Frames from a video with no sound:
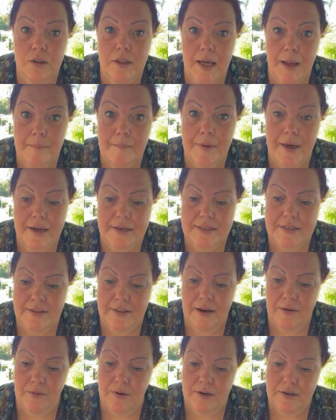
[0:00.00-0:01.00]
come back to
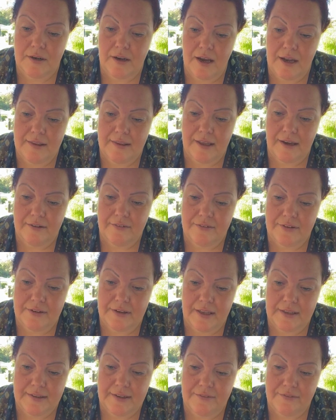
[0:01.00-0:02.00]
that one. I like it.
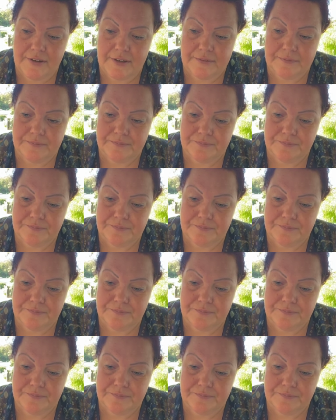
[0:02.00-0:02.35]
I love it.